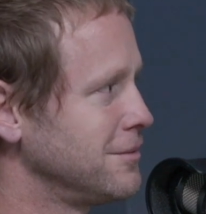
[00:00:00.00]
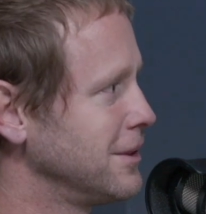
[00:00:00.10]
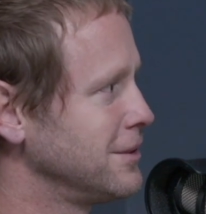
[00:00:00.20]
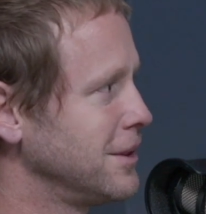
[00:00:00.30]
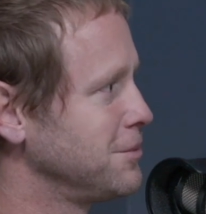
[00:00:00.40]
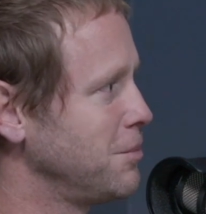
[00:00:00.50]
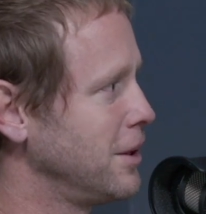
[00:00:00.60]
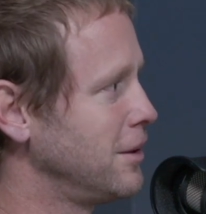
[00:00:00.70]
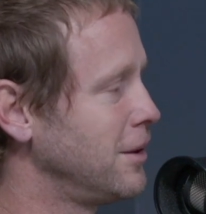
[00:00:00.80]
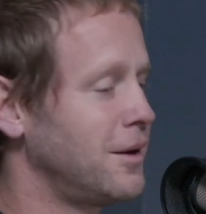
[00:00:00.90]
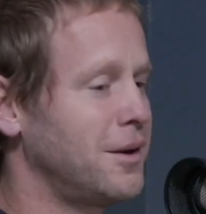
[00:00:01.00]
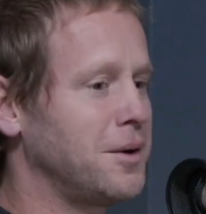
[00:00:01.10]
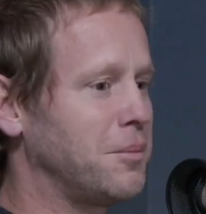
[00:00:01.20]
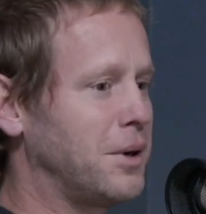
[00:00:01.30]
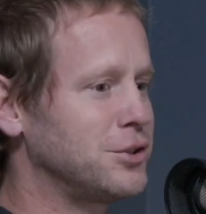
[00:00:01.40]
because that's my
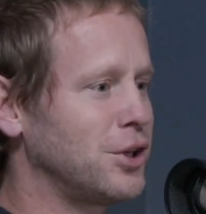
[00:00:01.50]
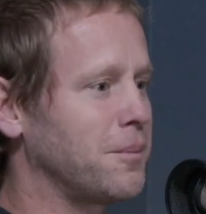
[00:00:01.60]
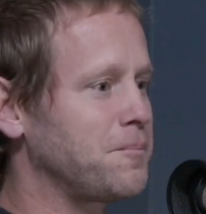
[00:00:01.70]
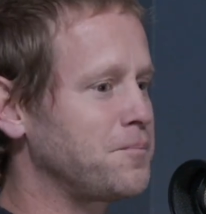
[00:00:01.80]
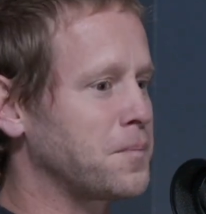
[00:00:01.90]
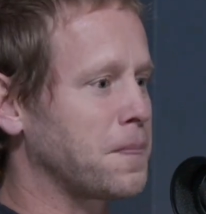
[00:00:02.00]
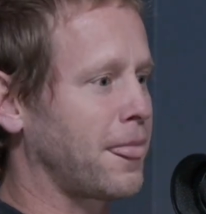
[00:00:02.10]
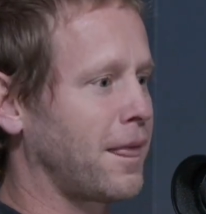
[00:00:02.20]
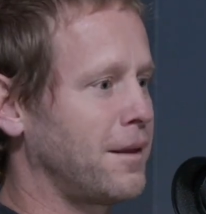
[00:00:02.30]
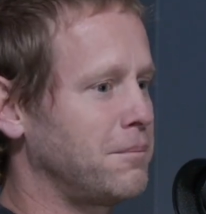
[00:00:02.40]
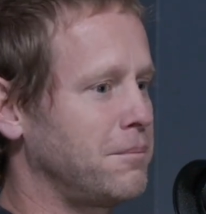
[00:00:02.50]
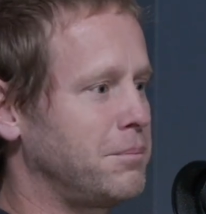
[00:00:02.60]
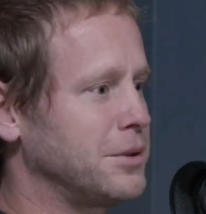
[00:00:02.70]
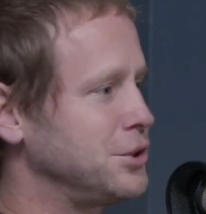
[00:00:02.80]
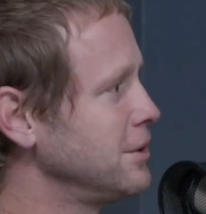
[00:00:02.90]
my job.
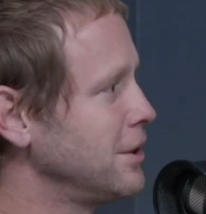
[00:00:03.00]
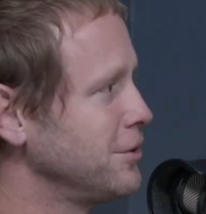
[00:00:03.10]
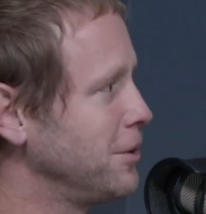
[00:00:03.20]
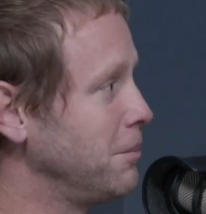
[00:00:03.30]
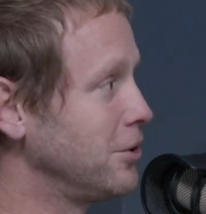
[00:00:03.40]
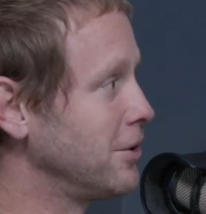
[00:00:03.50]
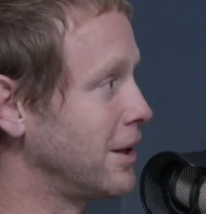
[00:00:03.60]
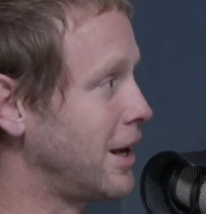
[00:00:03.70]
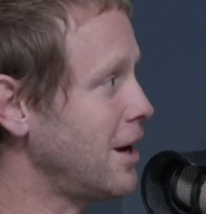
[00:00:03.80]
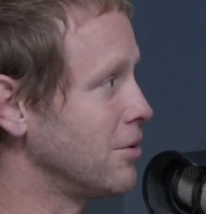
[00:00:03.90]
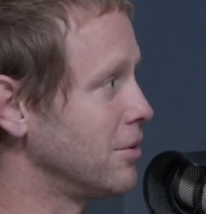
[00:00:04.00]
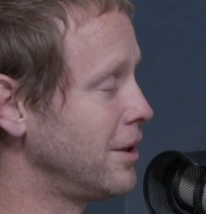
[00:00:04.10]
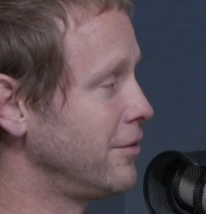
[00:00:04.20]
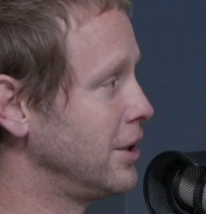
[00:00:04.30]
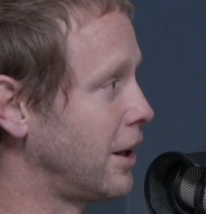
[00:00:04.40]
But she's out there milking the cow
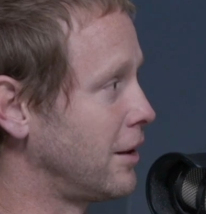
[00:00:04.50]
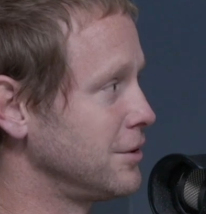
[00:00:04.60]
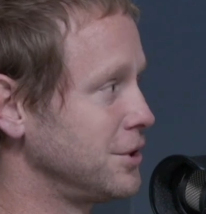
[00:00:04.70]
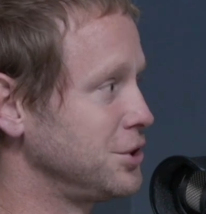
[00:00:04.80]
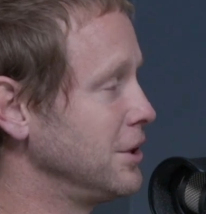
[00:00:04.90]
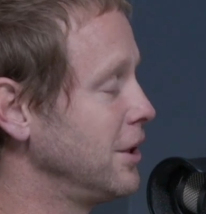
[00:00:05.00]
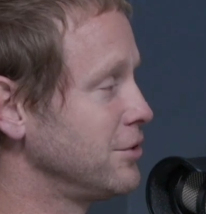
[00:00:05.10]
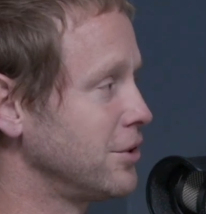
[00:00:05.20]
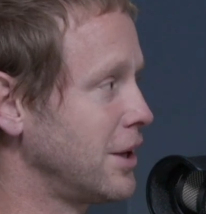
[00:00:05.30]
every day because she loves her